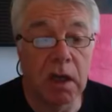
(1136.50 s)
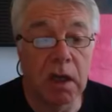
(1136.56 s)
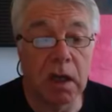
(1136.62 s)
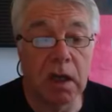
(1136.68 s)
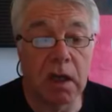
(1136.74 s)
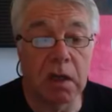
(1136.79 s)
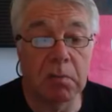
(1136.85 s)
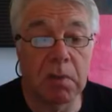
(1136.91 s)

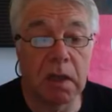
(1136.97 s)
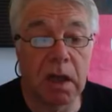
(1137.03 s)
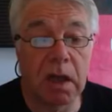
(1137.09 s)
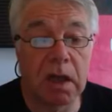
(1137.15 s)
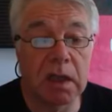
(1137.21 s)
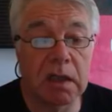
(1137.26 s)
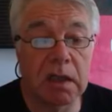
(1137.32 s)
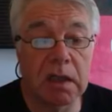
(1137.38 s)

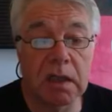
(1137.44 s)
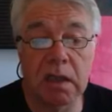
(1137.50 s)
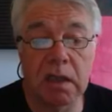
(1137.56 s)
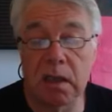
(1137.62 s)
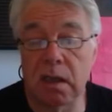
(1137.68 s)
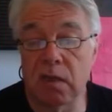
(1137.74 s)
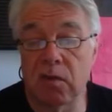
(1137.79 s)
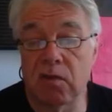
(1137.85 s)
And
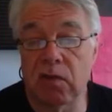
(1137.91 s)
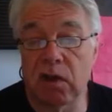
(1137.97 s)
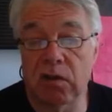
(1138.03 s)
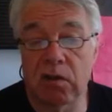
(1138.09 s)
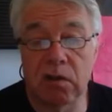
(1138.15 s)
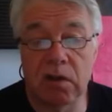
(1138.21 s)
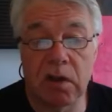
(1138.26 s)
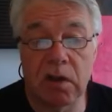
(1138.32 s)

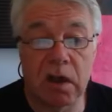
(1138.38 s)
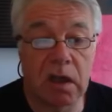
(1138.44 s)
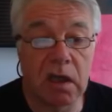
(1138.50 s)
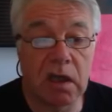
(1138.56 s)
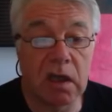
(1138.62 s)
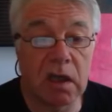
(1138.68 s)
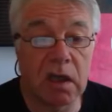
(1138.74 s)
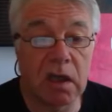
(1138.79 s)

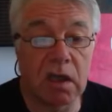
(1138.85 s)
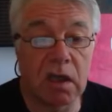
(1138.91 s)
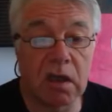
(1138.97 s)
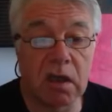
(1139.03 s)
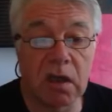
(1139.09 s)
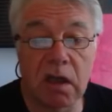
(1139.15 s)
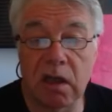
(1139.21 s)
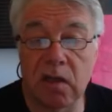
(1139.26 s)
Saturday
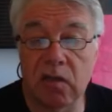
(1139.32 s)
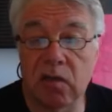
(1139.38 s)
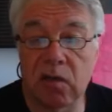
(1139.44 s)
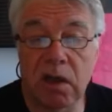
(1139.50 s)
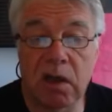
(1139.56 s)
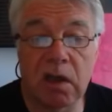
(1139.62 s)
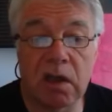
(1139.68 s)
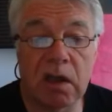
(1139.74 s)

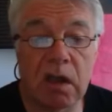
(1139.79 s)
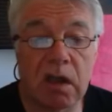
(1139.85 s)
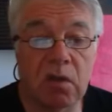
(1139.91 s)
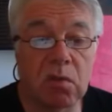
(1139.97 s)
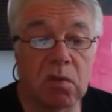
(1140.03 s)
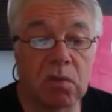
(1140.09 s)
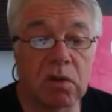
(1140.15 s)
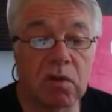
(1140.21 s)
18th,
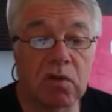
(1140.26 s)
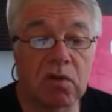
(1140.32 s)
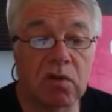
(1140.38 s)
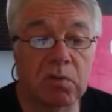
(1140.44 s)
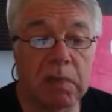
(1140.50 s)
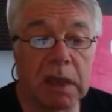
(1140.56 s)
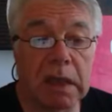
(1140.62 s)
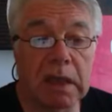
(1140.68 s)
they
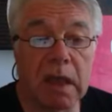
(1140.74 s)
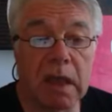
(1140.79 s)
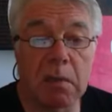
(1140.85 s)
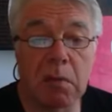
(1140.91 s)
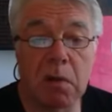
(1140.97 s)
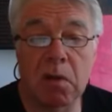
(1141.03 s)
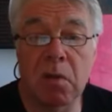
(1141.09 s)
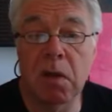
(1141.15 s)
organised a big
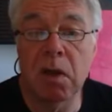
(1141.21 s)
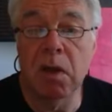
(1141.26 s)
demo